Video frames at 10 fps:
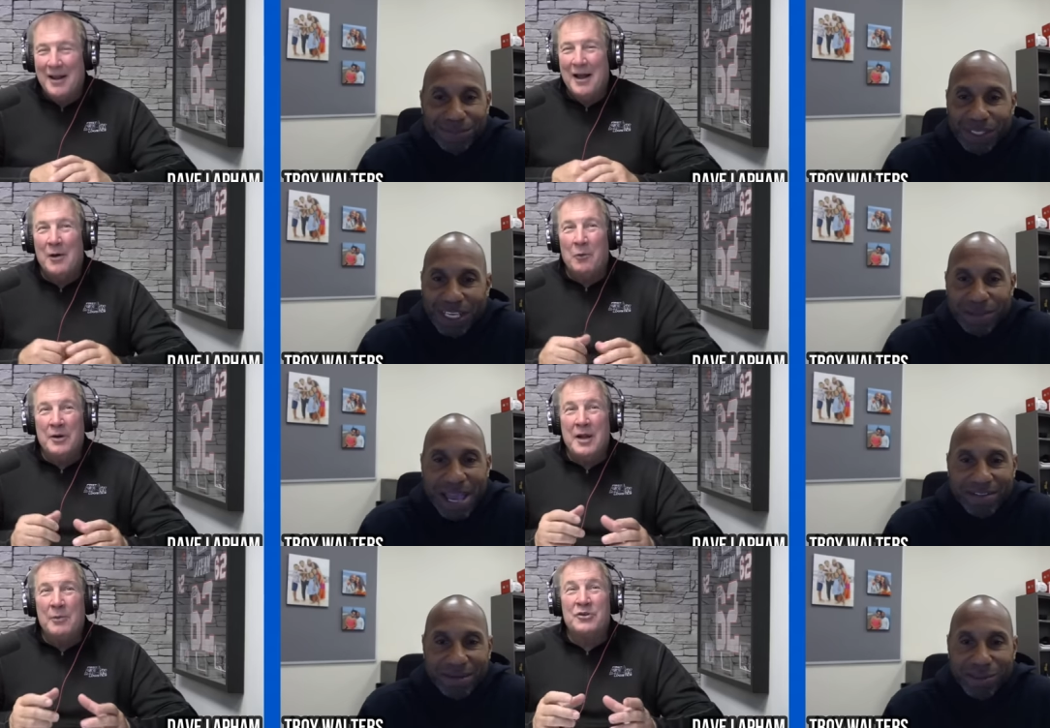Speaker 1: when Keep
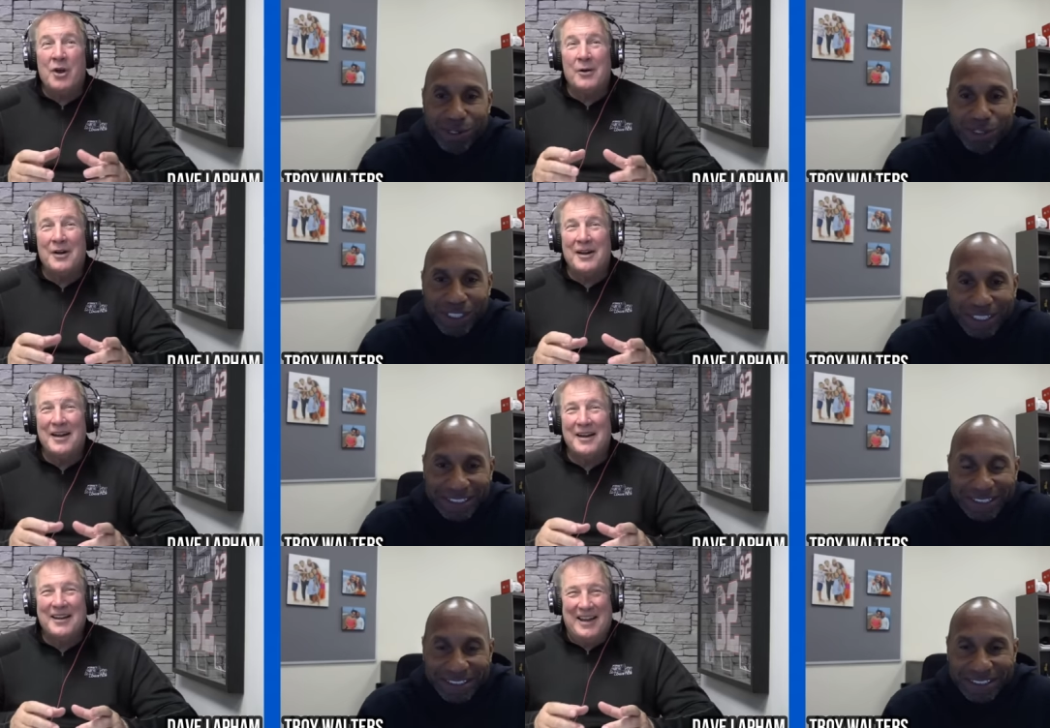he having was, him on,
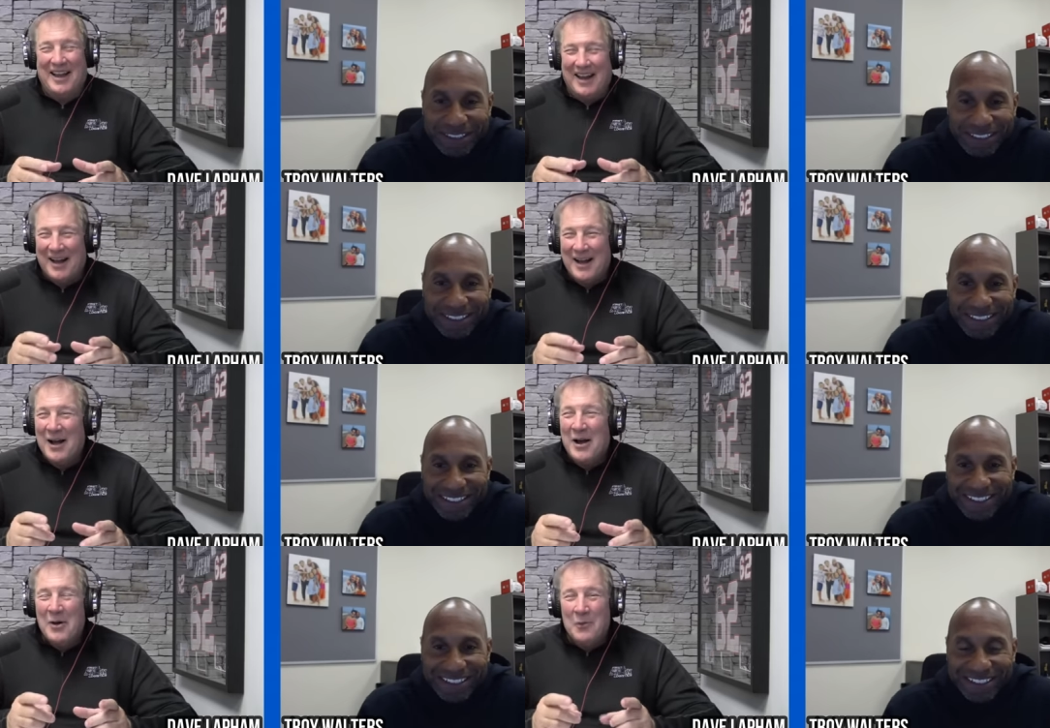yeah,
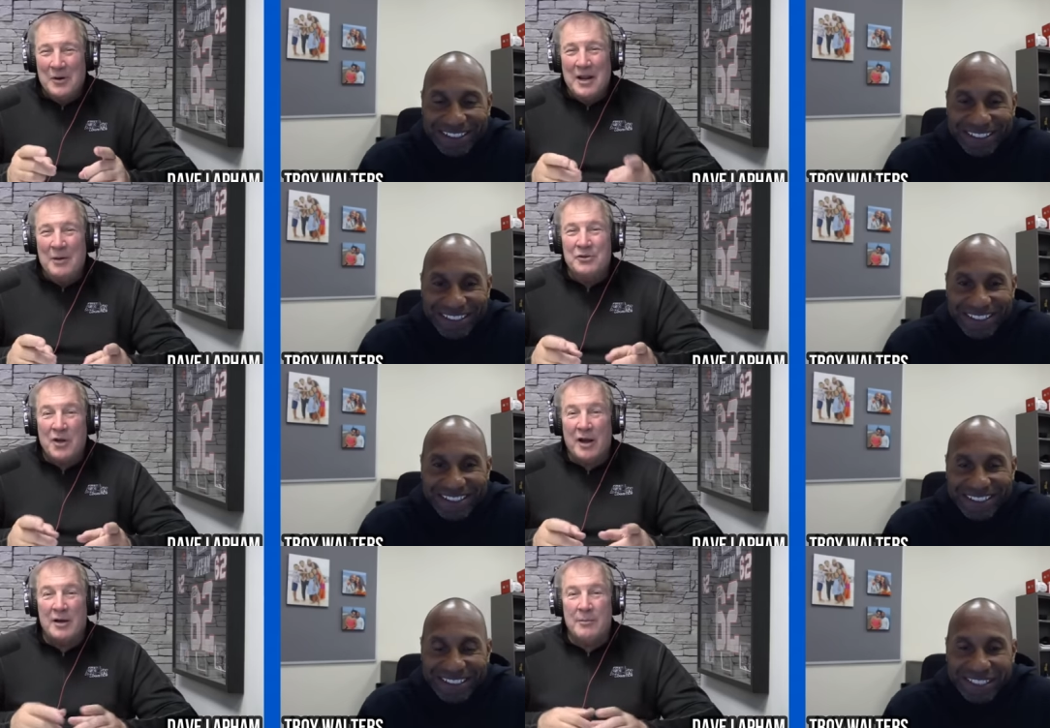when he was
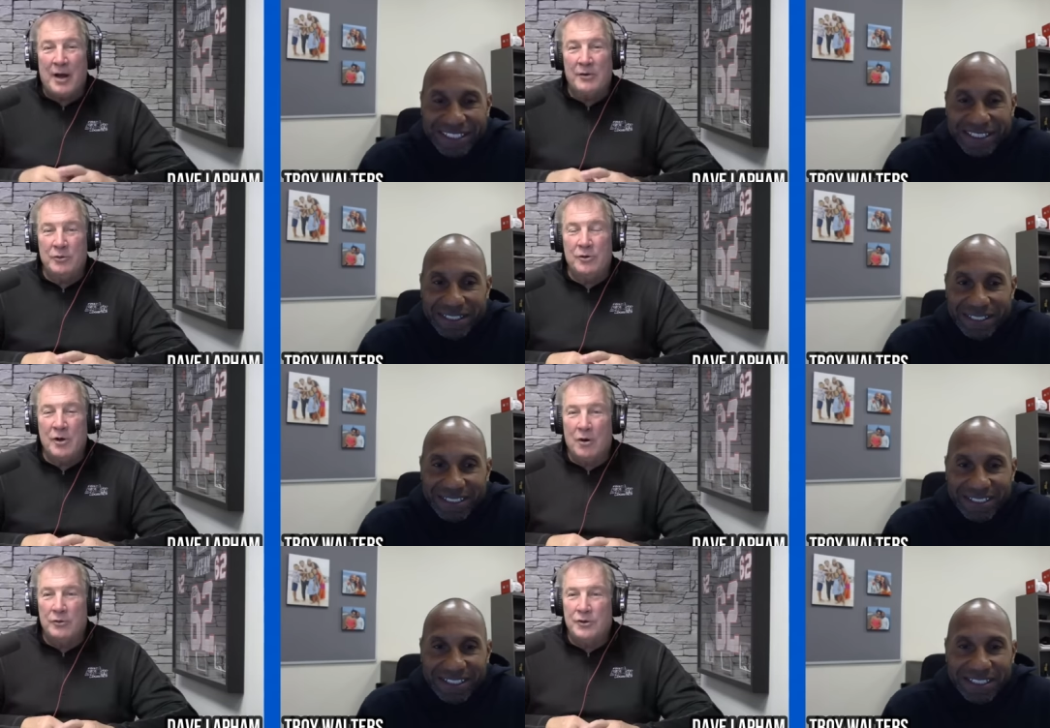talking about you,
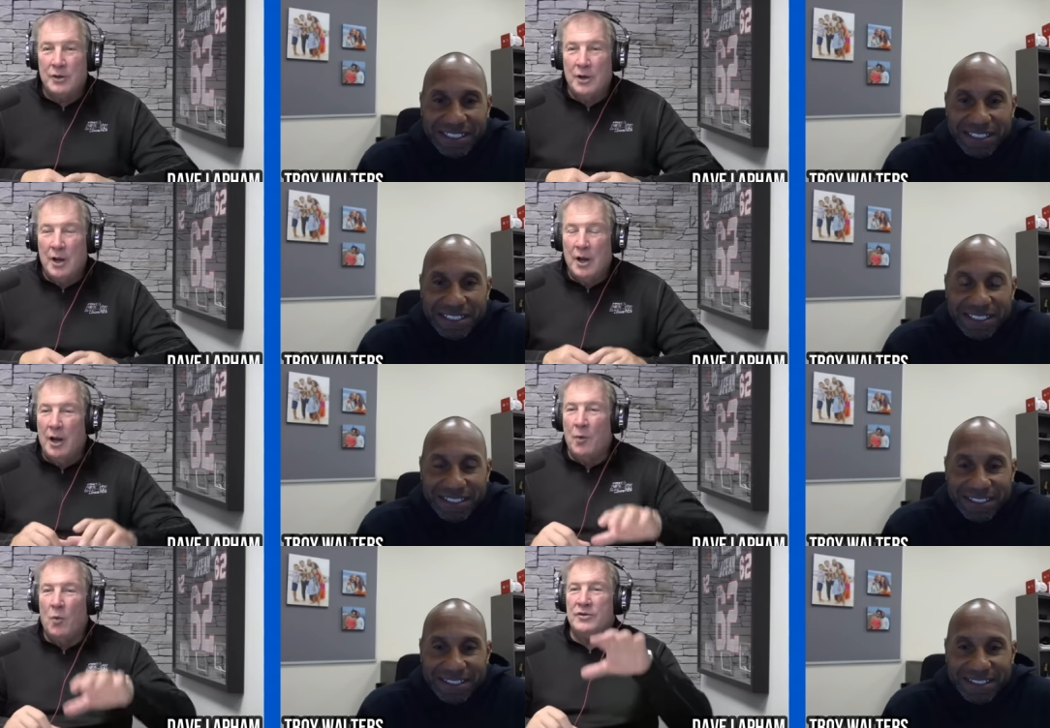coach,
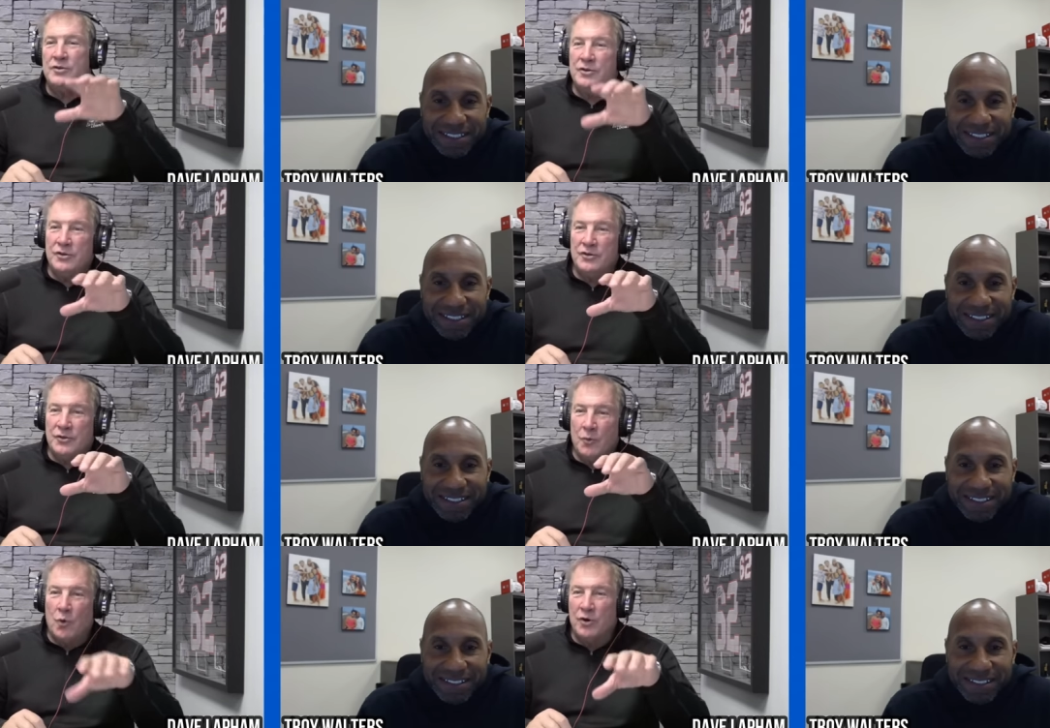it wasn't just the
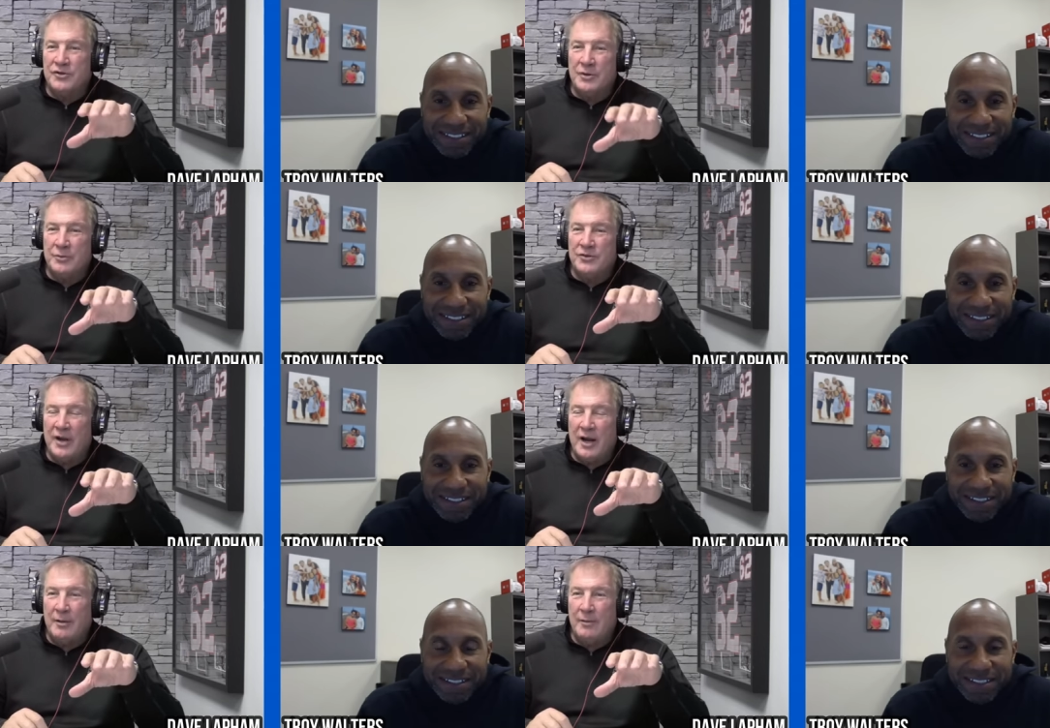words he was
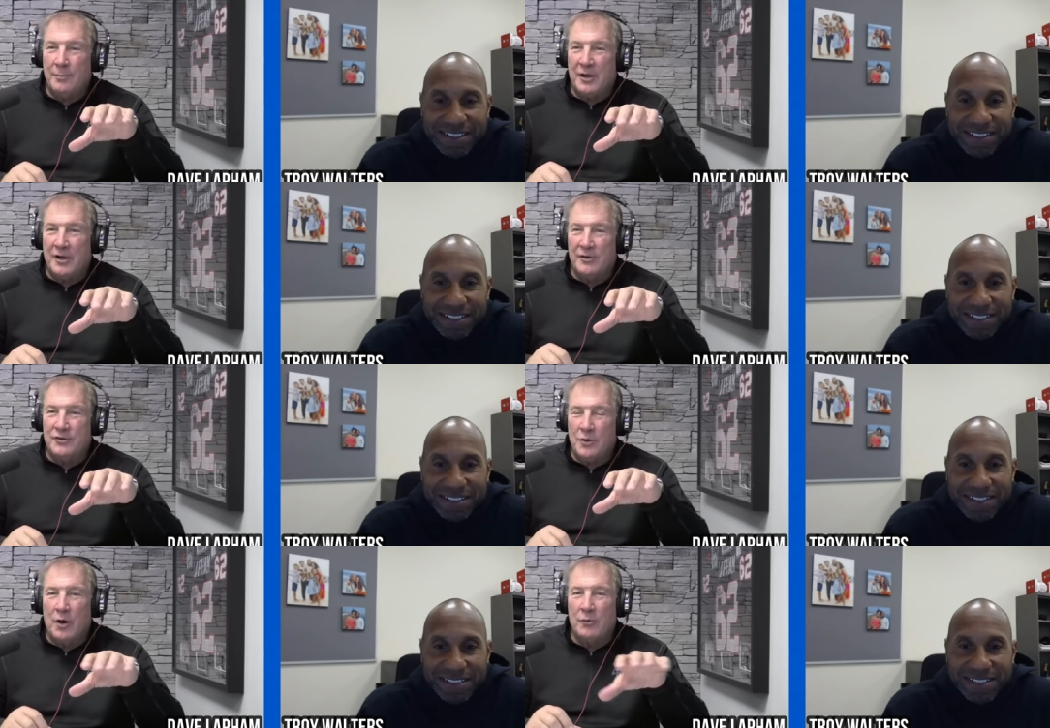saying because you
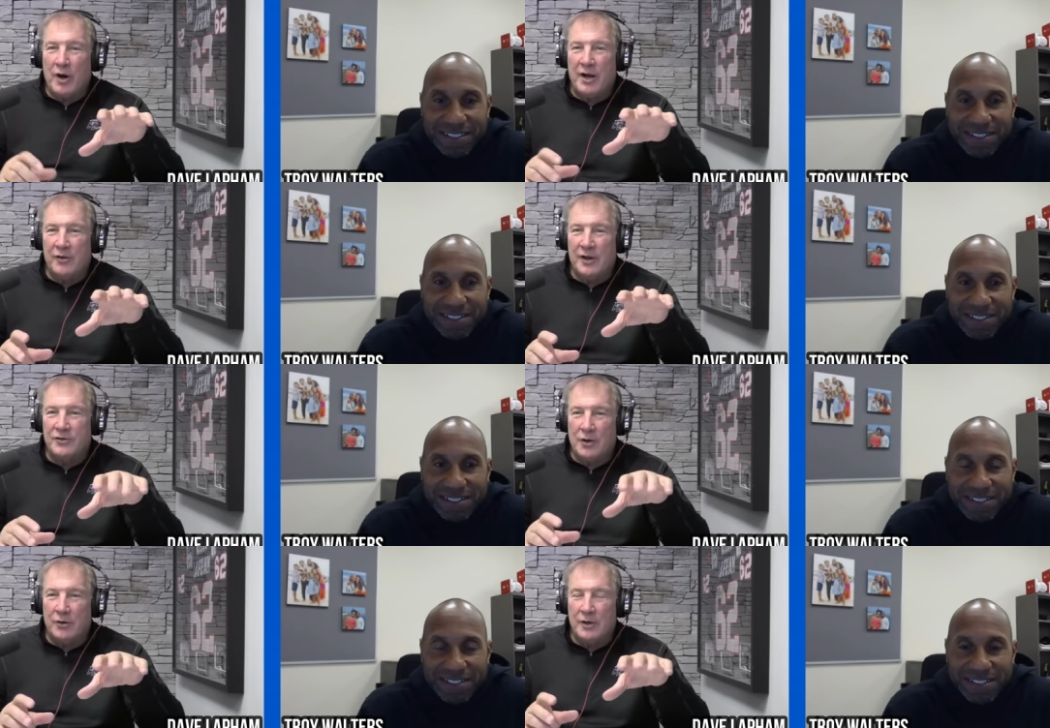know on radio that's
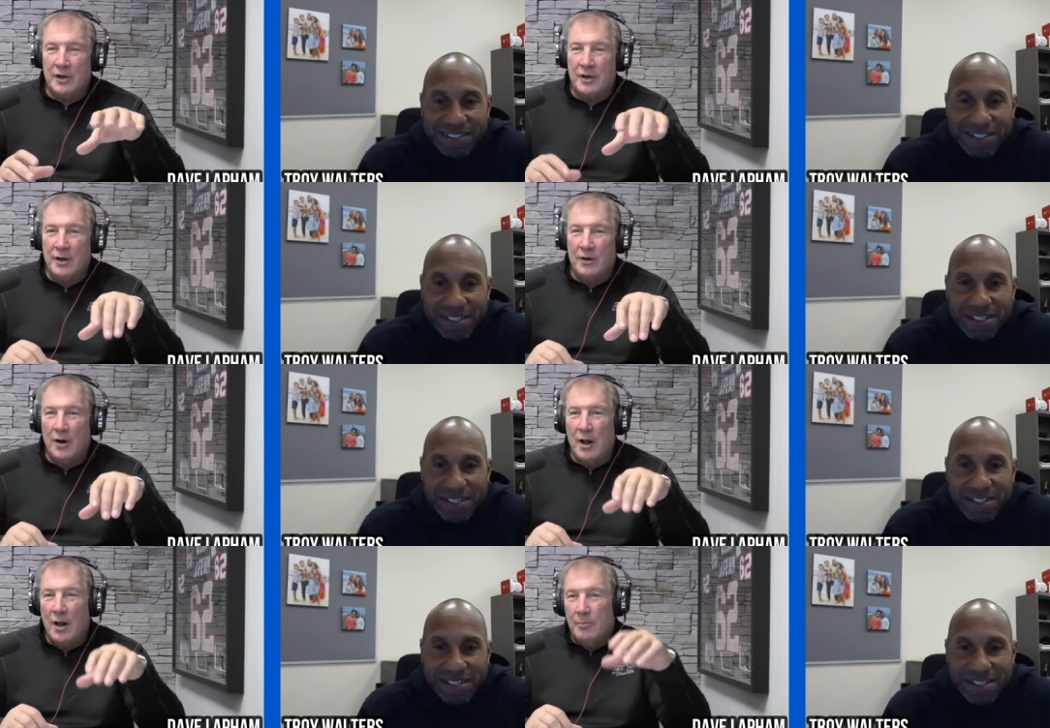all you can hear,
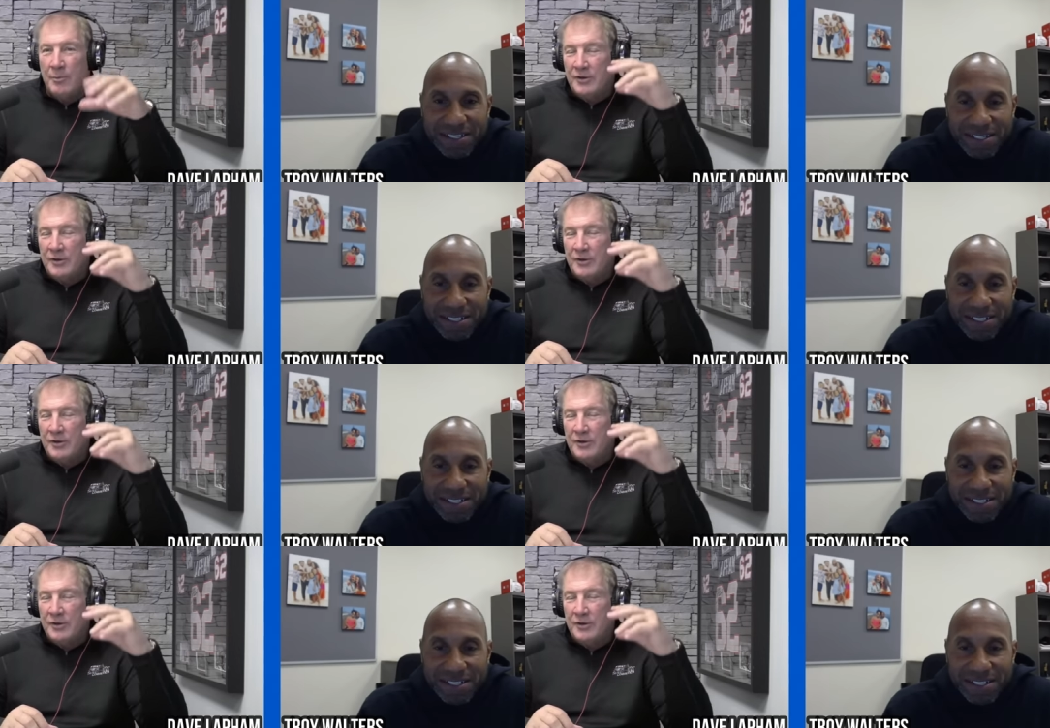but the